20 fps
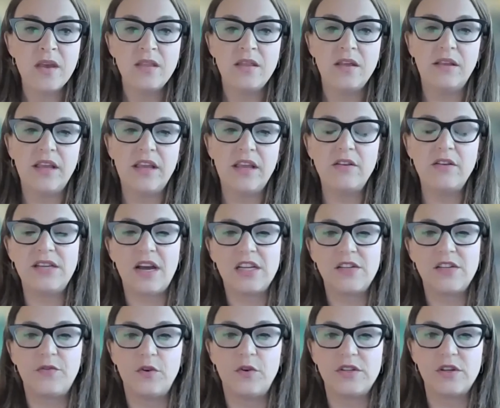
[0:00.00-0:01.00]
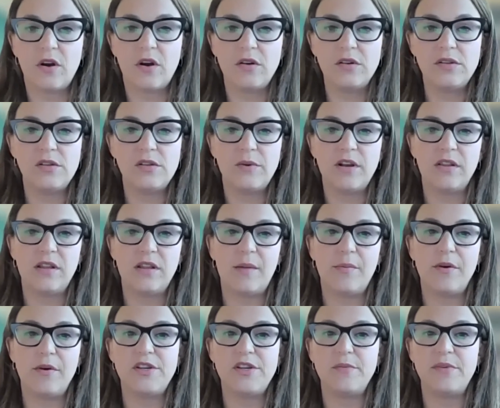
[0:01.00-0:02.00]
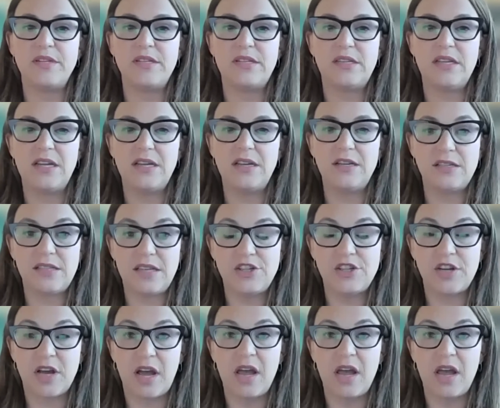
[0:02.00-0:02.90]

The Legal Task Force also, in collaboration with CJA,